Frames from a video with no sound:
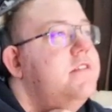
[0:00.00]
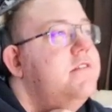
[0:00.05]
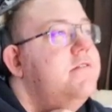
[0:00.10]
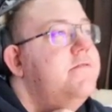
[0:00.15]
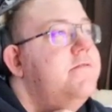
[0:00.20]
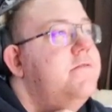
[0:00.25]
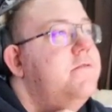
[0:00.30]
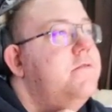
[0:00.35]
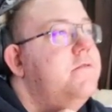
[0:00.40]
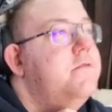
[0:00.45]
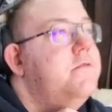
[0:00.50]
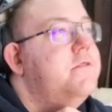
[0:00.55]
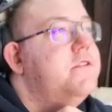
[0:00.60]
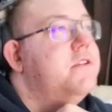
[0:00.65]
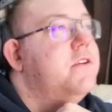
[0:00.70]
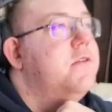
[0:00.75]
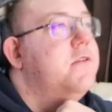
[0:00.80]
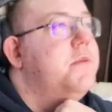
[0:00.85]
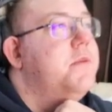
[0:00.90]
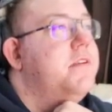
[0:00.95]
4
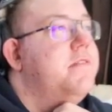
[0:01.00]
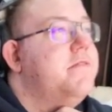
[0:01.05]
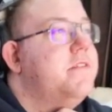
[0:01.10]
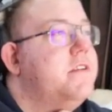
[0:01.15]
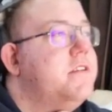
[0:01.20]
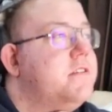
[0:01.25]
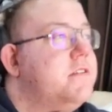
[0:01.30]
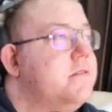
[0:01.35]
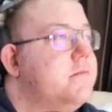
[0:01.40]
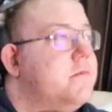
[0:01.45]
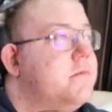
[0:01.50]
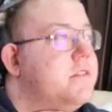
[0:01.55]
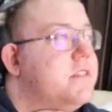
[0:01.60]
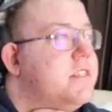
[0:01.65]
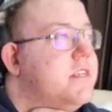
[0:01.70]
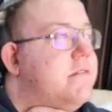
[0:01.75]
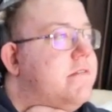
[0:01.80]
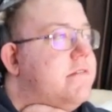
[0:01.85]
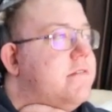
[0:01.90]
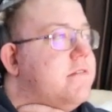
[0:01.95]
Sobin version,
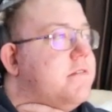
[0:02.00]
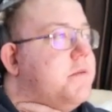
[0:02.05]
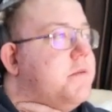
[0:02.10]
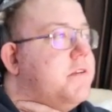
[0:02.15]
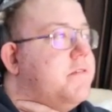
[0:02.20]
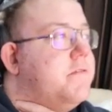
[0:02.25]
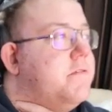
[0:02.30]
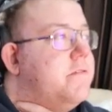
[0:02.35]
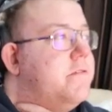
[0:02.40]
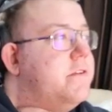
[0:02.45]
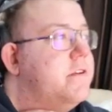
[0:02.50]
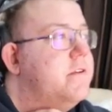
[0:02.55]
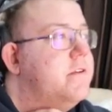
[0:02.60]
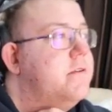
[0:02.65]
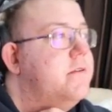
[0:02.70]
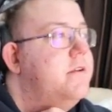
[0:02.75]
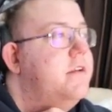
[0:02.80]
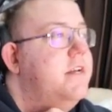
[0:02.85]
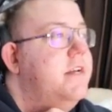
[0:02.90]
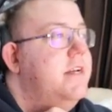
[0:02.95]
1/7 by
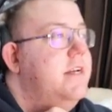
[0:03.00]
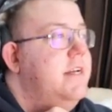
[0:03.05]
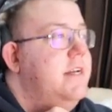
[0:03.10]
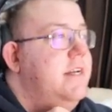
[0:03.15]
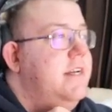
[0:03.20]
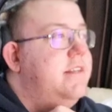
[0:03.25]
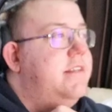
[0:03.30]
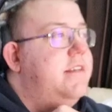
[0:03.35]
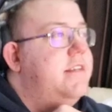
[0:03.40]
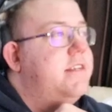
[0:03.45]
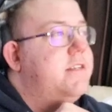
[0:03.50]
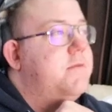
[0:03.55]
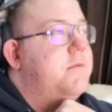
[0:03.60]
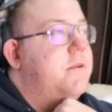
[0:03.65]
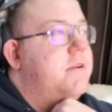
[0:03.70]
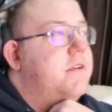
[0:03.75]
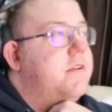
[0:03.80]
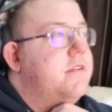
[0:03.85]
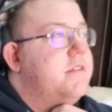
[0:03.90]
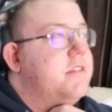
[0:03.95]
Fuyu. This
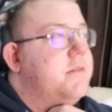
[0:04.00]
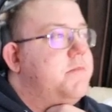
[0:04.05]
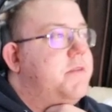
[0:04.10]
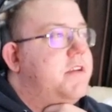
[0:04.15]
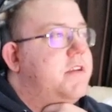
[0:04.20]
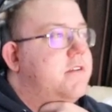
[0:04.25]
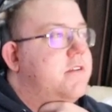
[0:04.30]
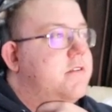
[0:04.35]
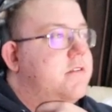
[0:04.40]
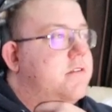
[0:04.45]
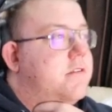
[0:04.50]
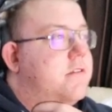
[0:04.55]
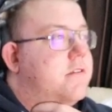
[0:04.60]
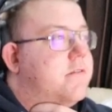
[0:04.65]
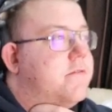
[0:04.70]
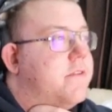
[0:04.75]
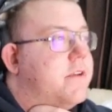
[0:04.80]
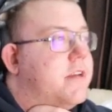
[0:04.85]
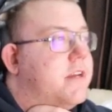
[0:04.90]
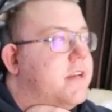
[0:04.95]
one's a bit
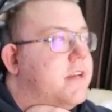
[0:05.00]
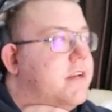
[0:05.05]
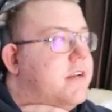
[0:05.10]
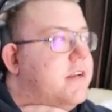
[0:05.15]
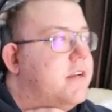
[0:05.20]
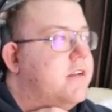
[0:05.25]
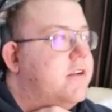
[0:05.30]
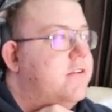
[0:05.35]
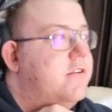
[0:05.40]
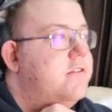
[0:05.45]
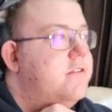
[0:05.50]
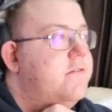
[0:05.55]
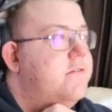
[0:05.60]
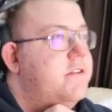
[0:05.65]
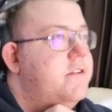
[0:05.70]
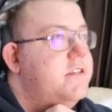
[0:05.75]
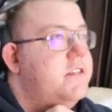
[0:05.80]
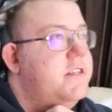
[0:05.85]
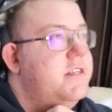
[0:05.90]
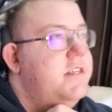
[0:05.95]
of a
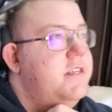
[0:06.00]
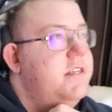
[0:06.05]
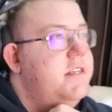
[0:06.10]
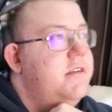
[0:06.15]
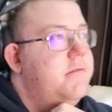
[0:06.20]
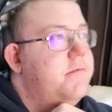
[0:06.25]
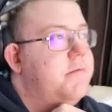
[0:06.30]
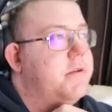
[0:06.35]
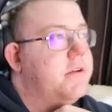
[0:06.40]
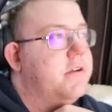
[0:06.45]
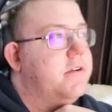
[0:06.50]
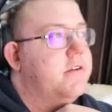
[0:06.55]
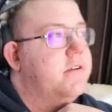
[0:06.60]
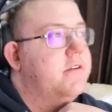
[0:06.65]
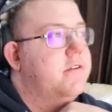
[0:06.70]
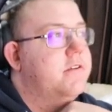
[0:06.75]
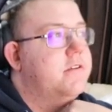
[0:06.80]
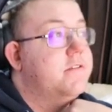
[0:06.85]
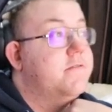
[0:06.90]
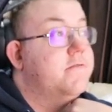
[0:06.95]
controversy
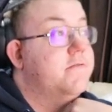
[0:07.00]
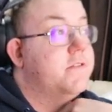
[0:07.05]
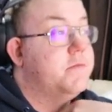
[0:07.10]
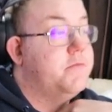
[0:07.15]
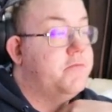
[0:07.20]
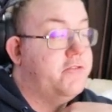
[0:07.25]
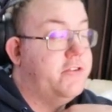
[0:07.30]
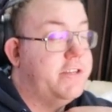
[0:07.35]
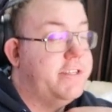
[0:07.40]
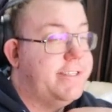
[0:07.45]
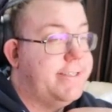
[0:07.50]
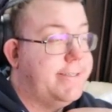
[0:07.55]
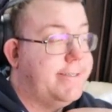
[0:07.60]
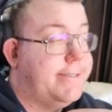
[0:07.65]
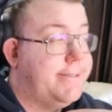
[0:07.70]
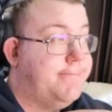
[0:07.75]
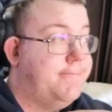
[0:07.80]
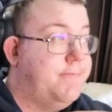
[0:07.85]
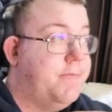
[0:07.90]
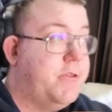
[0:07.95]
because for the
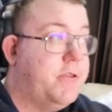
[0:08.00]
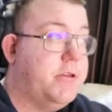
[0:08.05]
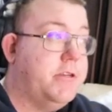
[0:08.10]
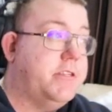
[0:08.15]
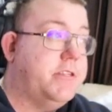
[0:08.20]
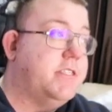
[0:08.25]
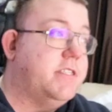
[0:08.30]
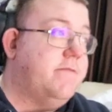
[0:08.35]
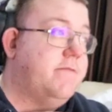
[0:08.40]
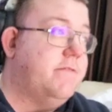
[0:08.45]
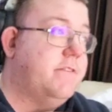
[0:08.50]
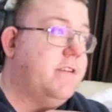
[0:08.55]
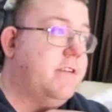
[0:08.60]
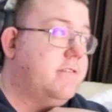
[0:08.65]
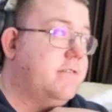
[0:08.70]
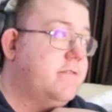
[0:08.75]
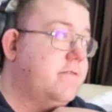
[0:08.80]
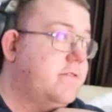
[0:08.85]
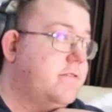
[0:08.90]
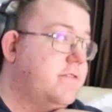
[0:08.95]
price,
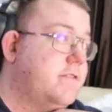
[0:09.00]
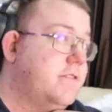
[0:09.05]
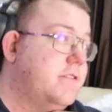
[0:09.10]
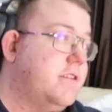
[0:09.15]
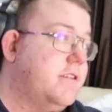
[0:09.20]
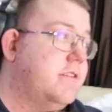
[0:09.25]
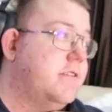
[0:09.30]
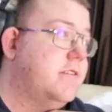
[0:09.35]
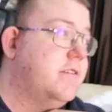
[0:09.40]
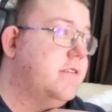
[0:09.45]
37,300 yen,